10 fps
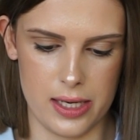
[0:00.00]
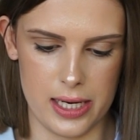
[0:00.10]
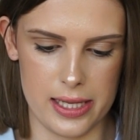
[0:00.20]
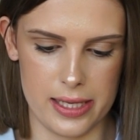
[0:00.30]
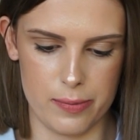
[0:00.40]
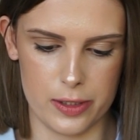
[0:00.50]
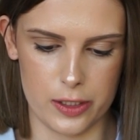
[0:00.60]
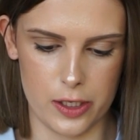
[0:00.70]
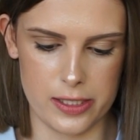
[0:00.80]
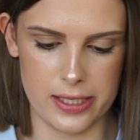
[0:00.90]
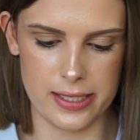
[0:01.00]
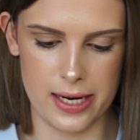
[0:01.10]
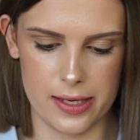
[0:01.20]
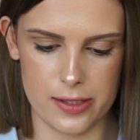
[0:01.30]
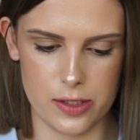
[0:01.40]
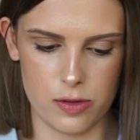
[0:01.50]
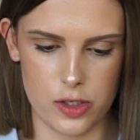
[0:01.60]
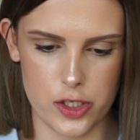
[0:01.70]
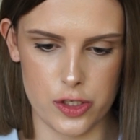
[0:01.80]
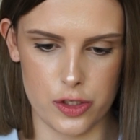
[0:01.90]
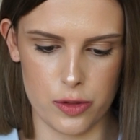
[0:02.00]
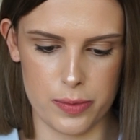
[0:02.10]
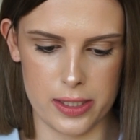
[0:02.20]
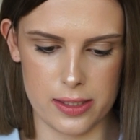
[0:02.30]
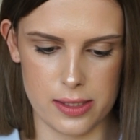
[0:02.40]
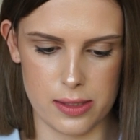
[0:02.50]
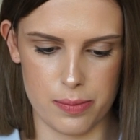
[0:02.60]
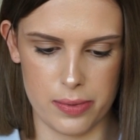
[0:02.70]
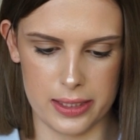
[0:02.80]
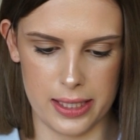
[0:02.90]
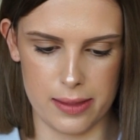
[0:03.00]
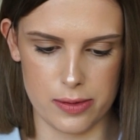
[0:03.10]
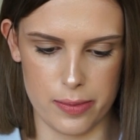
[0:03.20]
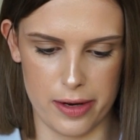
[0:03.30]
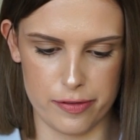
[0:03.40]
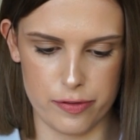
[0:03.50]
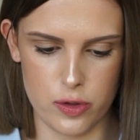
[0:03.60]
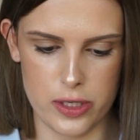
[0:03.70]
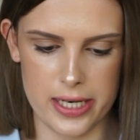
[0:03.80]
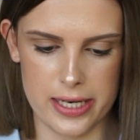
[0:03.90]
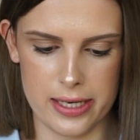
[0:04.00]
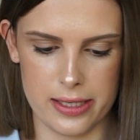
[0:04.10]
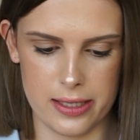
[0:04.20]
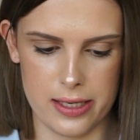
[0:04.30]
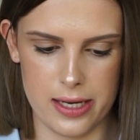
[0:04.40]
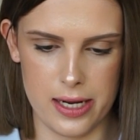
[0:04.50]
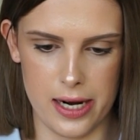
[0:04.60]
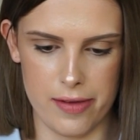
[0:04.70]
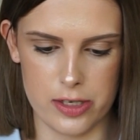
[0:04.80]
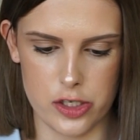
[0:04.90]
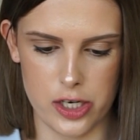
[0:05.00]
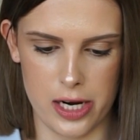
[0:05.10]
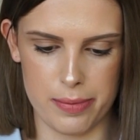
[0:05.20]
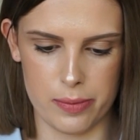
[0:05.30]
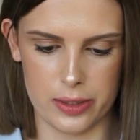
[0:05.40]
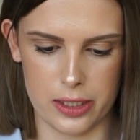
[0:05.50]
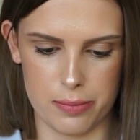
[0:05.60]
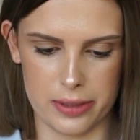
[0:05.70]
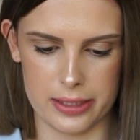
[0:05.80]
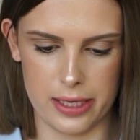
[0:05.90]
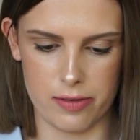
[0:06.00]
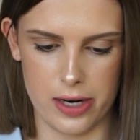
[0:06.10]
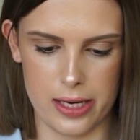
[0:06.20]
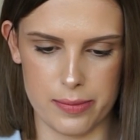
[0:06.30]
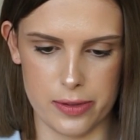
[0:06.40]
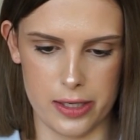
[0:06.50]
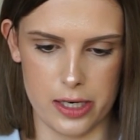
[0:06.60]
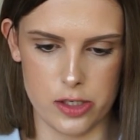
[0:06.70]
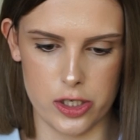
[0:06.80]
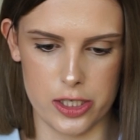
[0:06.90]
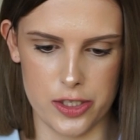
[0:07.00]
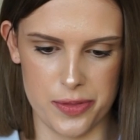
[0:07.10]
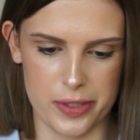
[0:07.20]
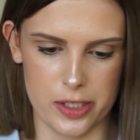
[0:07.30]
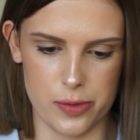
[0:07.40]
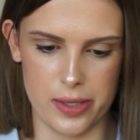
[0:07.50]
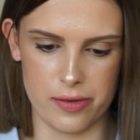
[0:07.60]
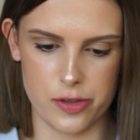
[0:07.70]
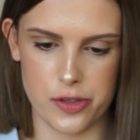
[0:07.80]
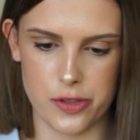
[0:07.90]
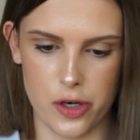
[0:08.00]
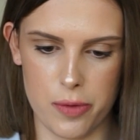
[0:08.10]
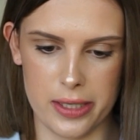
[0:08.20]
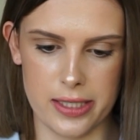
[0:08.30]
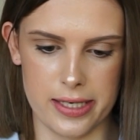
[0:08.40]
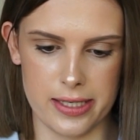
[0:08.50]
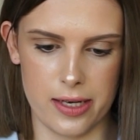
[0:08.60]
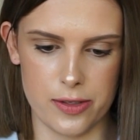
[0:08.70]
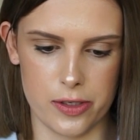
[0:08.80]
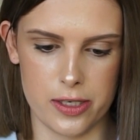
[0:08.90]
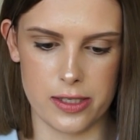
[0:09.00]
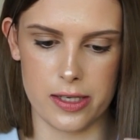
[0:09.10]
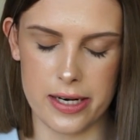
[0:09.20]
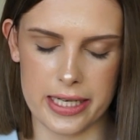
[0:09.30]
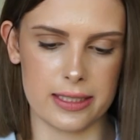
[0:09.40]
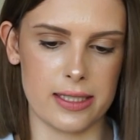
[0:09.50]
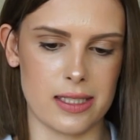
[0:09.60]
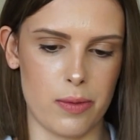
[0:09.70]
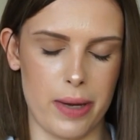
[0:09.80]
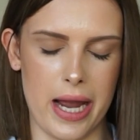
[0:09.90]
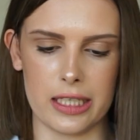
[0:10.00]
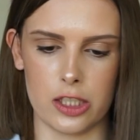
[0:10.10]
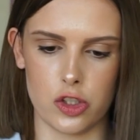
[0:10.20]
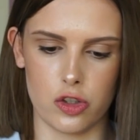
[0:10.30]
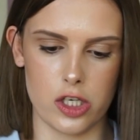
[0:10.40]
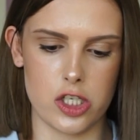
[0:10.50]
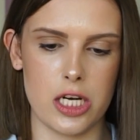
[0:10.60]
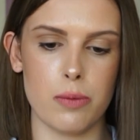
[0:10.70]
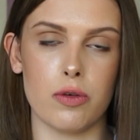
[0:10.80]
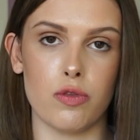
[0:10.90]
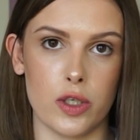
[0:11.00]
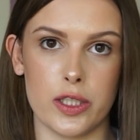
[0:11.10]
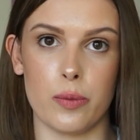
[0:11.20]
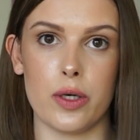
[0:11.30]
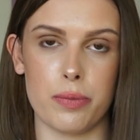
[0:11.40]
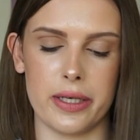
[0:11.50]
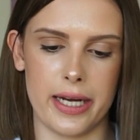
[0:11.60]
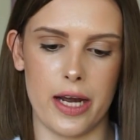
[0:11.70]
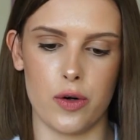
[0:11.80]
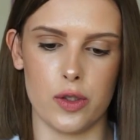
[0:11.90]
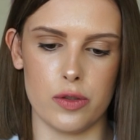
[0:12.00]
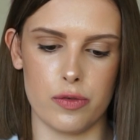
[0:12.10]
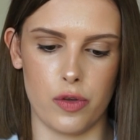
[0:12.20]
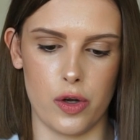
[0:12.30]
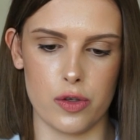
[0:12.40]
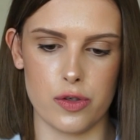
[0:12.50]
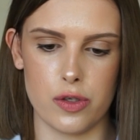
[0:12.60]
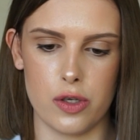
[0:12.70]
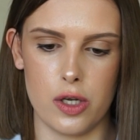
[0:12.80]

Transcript: And then we're going to go to details, reduce the luminance, bring that up to about 40. And then sharpen, we're going to bring that right up to 100 just because we have so many details on us. The necklace, the bag, the scrunchie, we really want to bring out all of those.